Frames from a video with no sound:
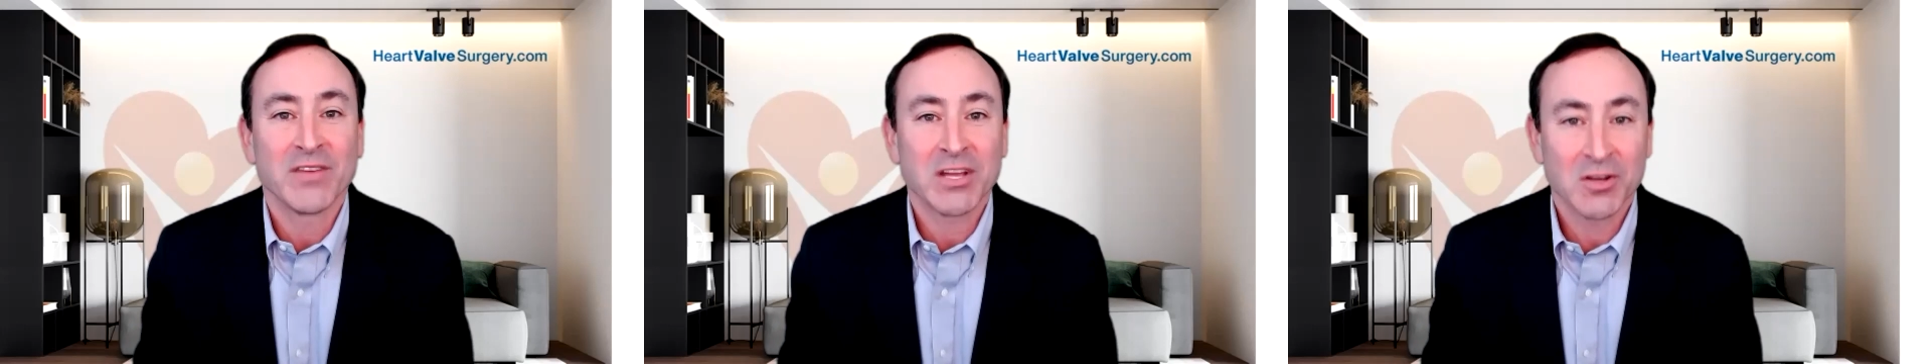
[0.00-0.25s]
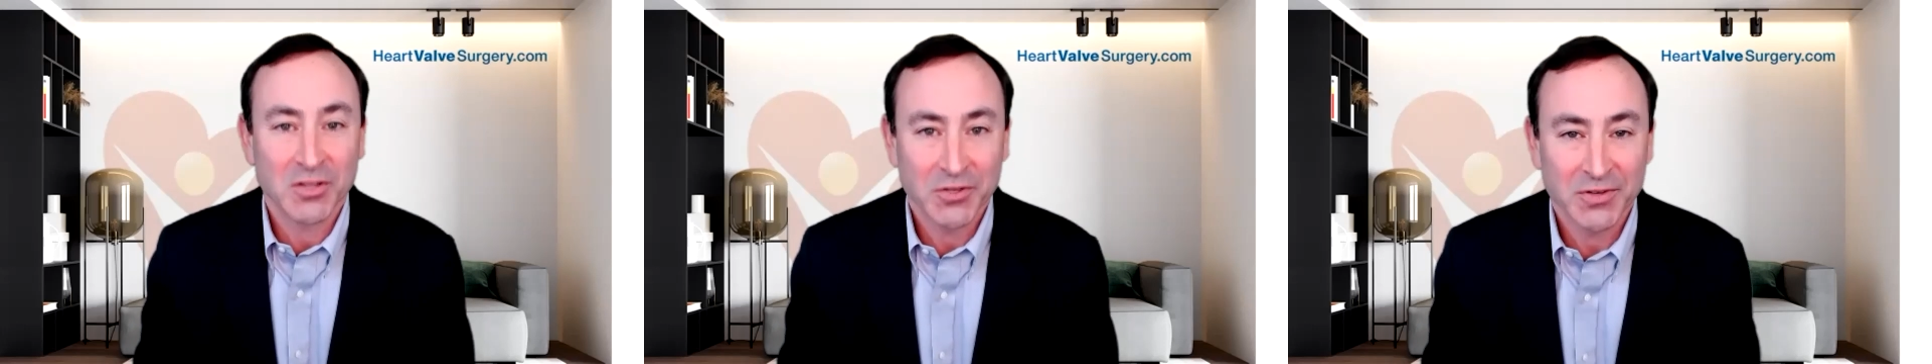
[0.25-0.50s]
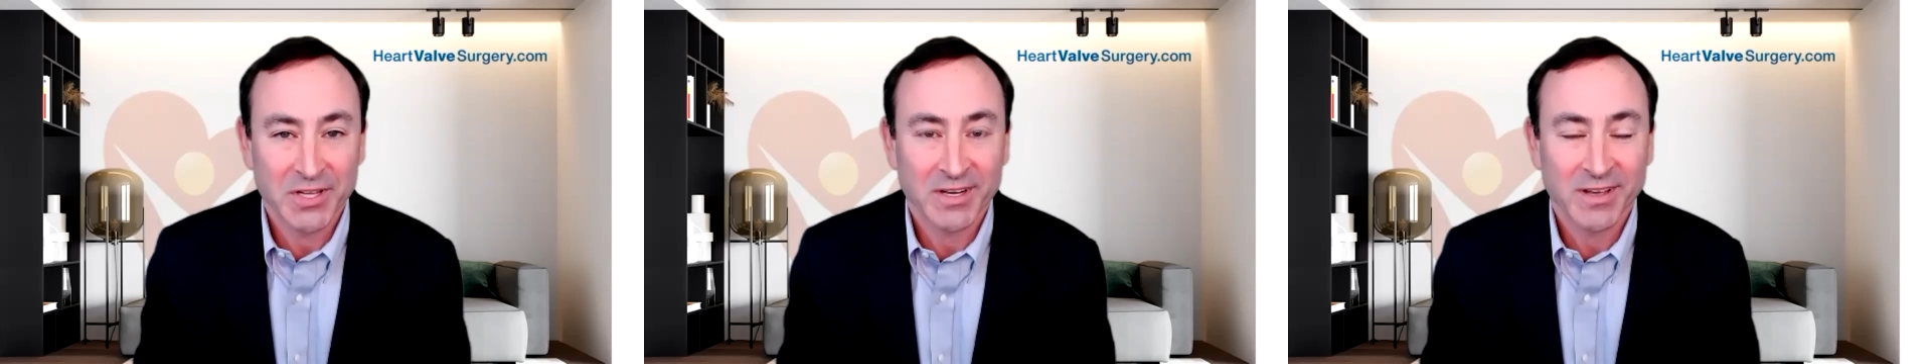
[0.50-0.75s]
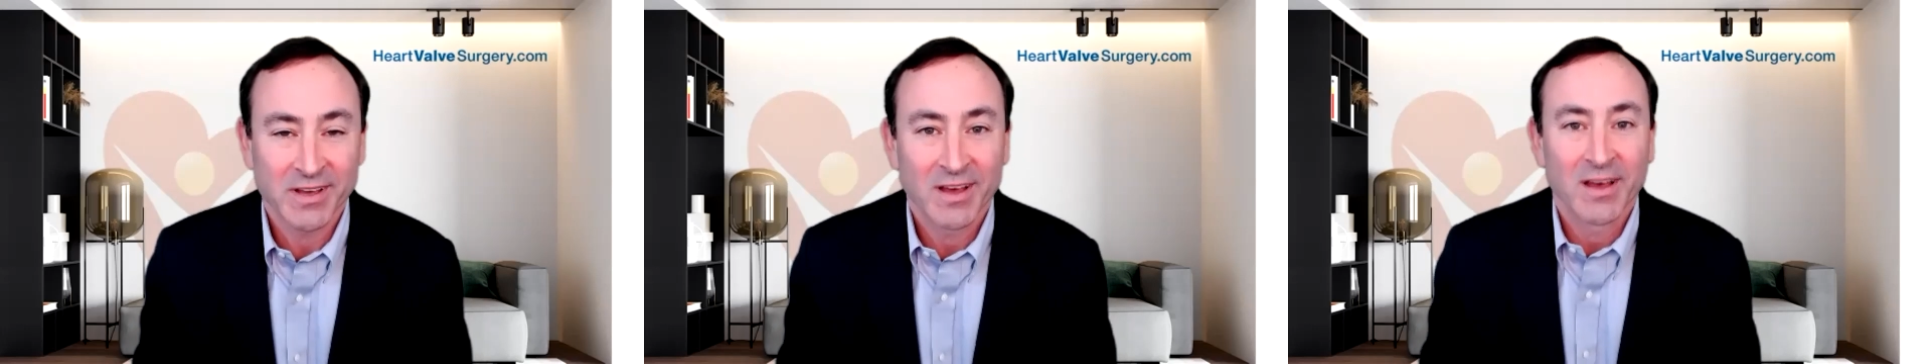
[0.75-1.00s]

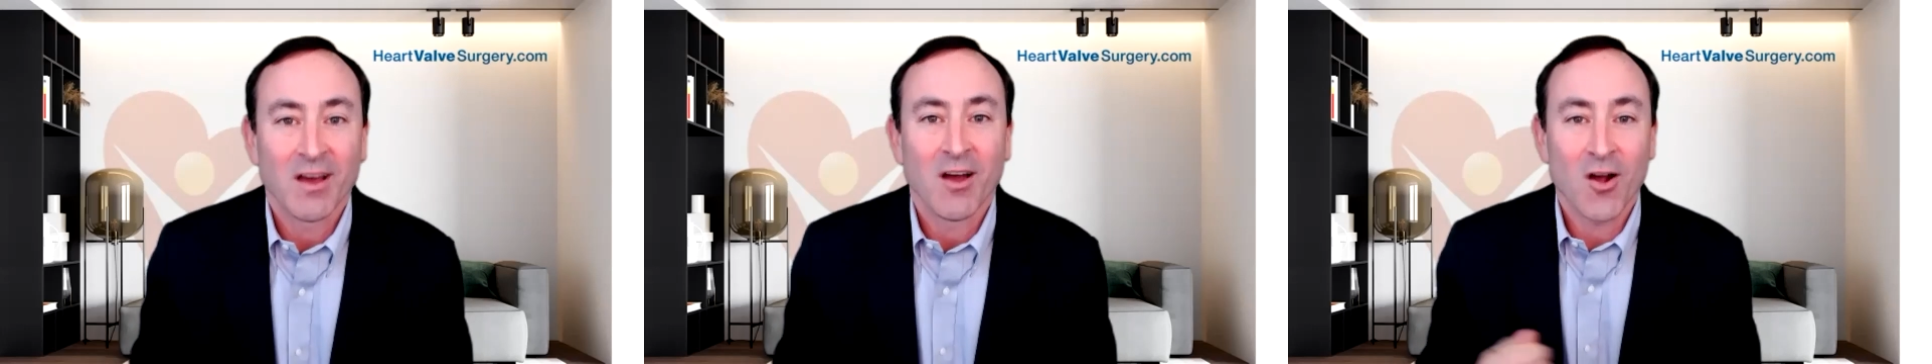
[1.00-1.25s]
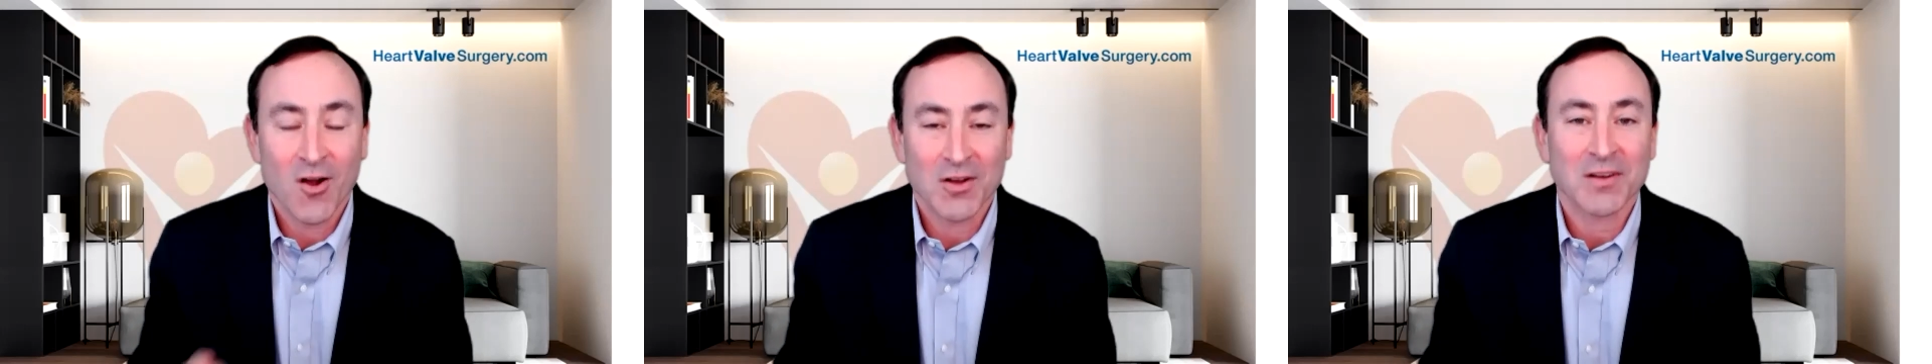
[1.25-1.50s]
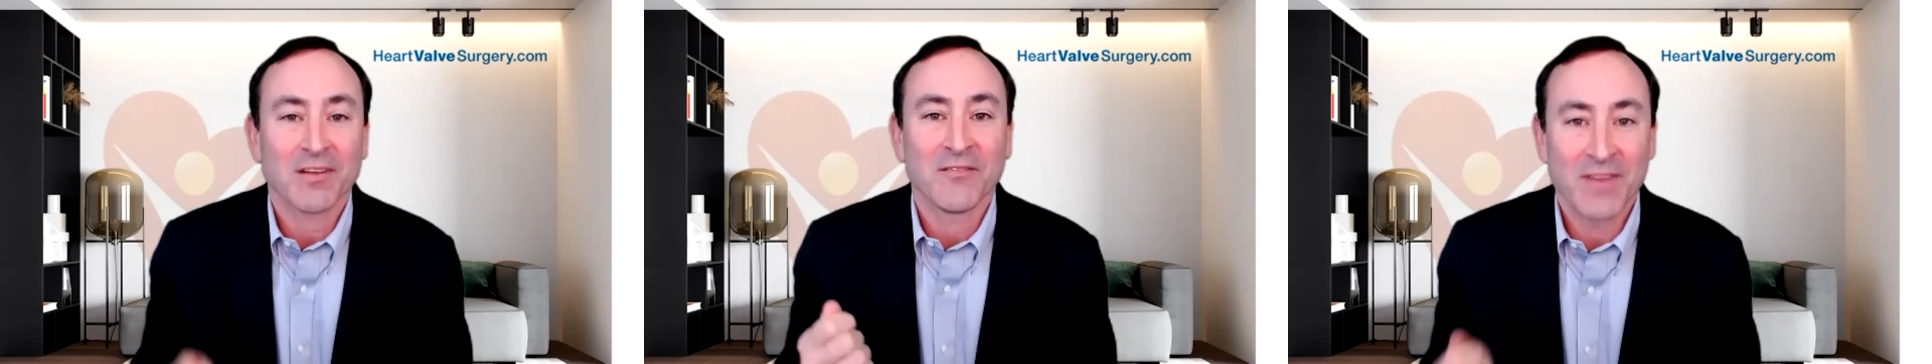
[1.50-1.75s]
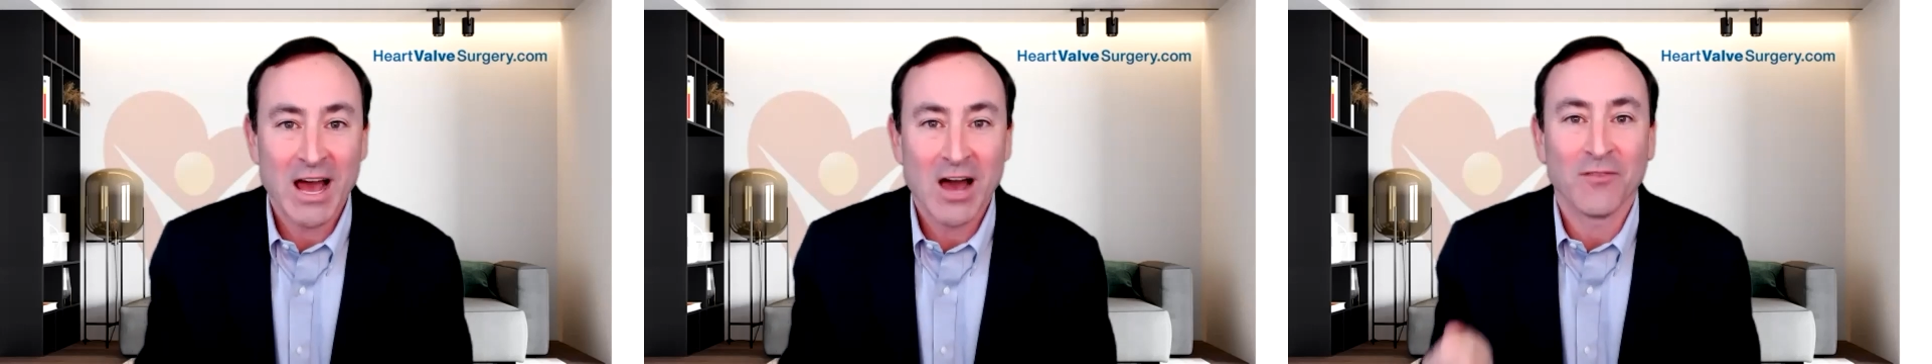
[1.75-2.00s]
included heart
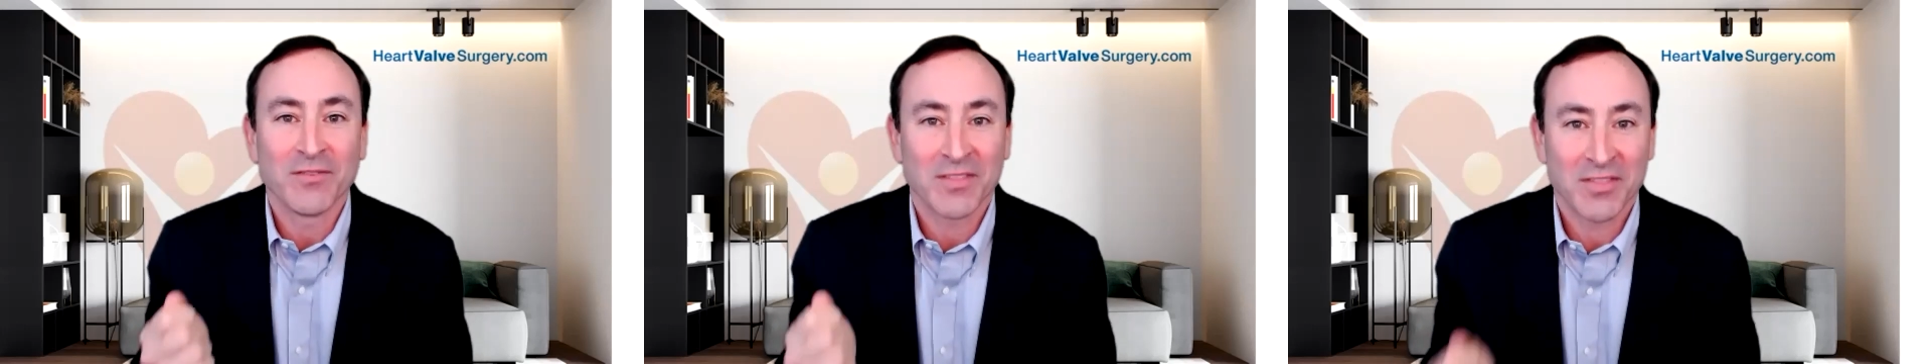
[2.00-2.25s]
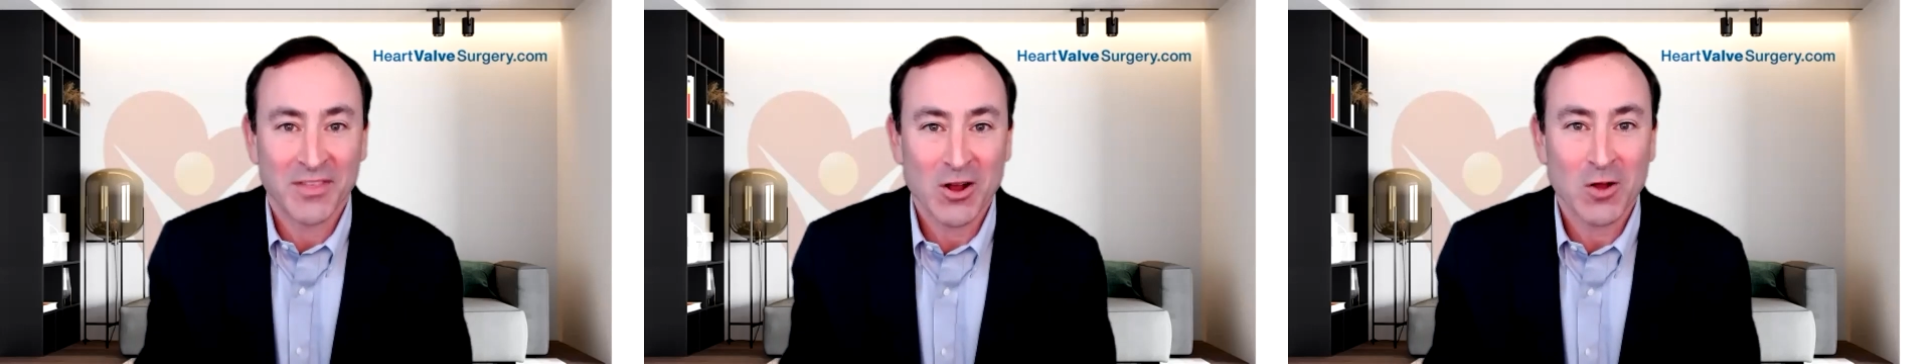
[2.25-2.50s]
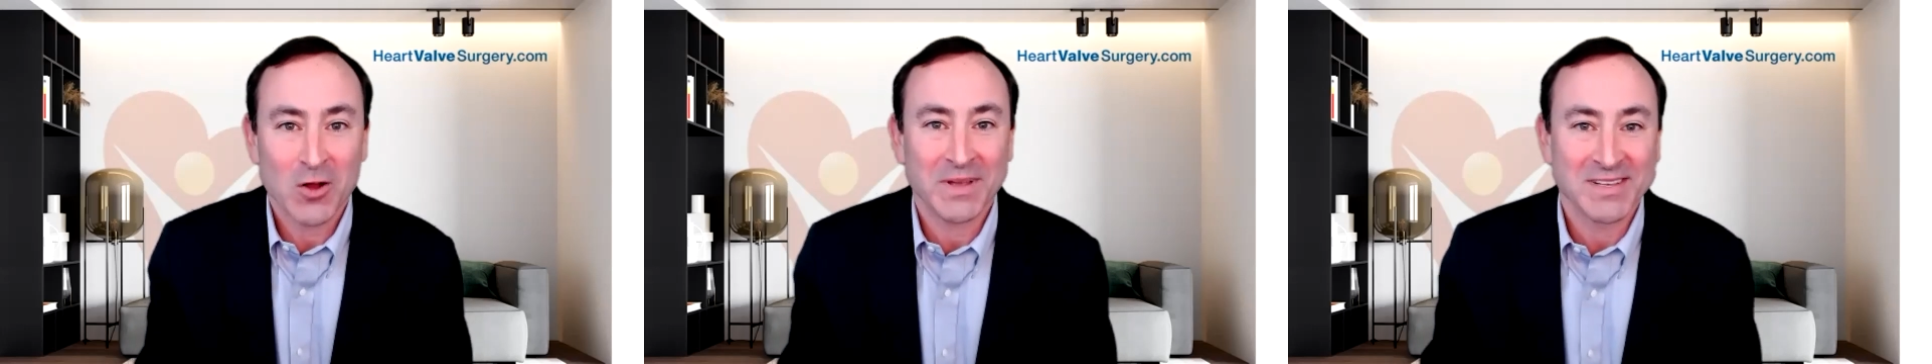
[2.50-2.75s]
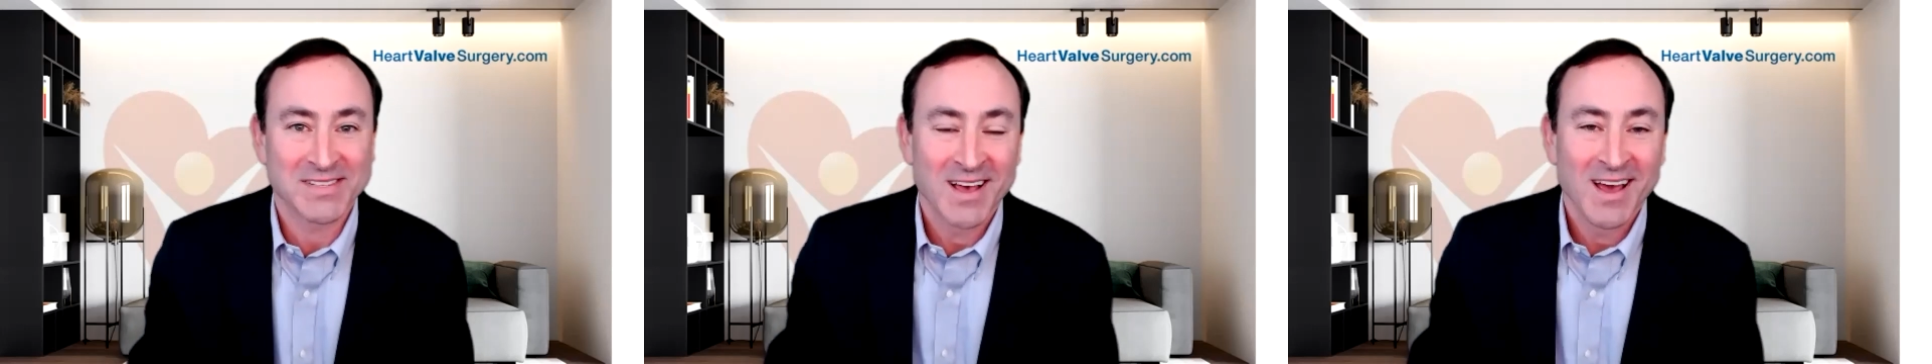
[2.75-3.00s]
valve
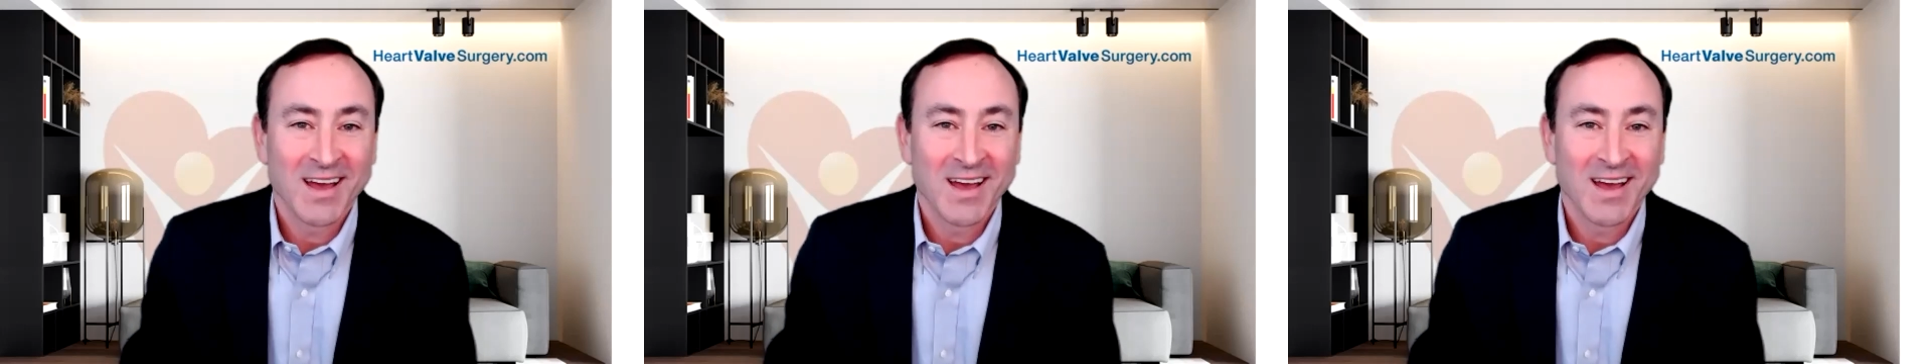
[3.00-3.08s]
therapies.